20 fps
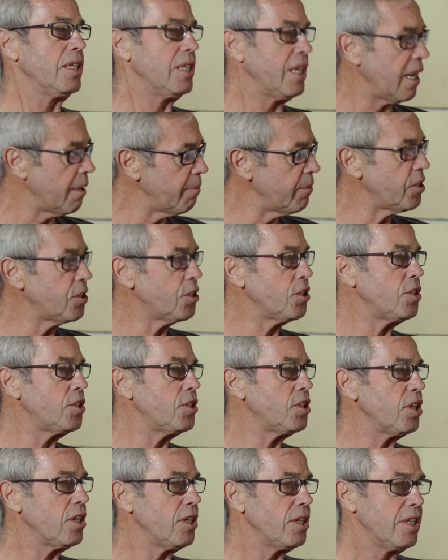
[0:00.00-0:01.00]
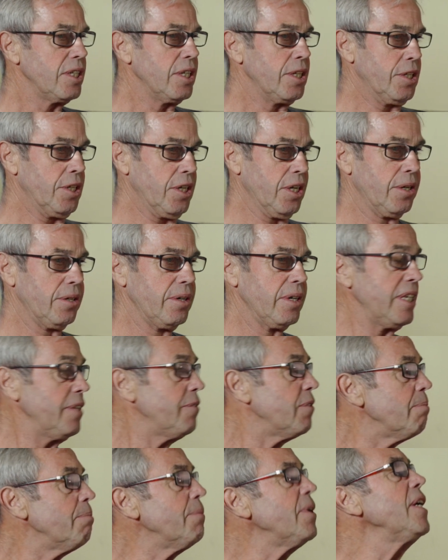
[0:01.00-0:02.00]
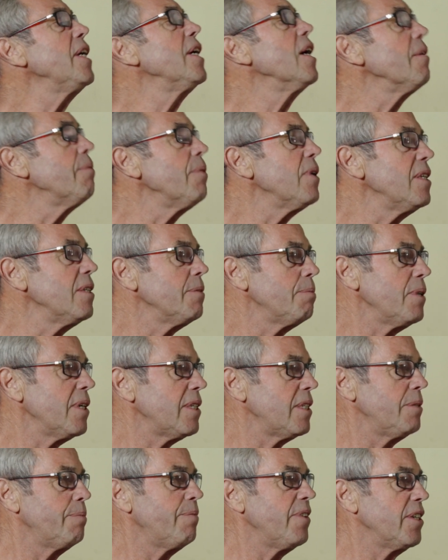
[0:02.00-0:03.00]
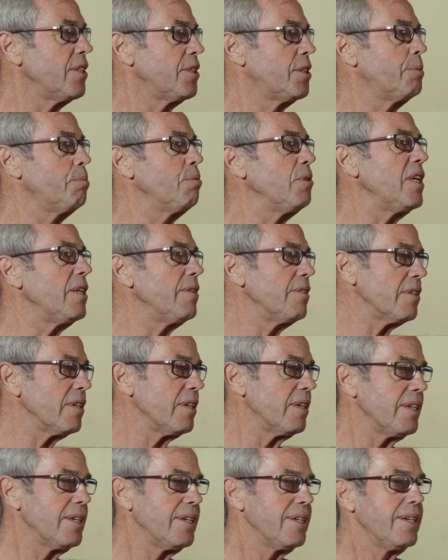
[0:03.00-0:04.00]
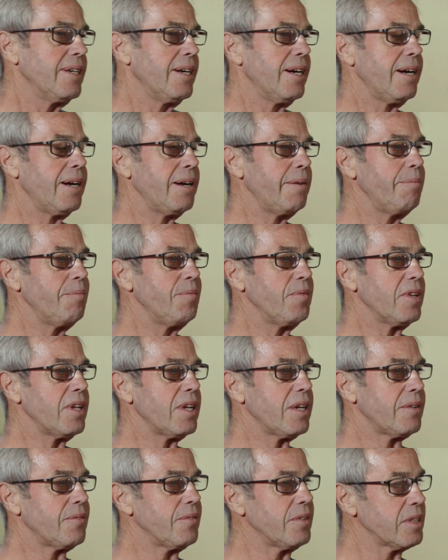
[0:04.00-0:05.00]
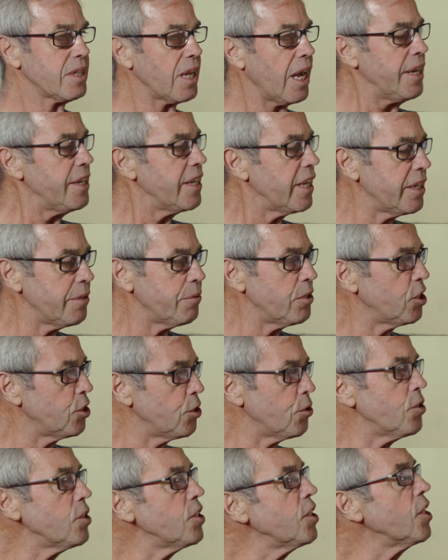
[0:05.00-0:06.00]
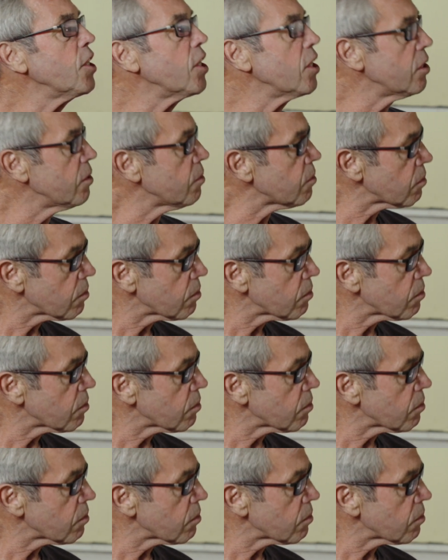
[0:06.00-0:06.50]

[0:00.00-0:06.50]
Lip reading: the amateurs, you know, even me, I won the bloody sprint. And then it was your turn.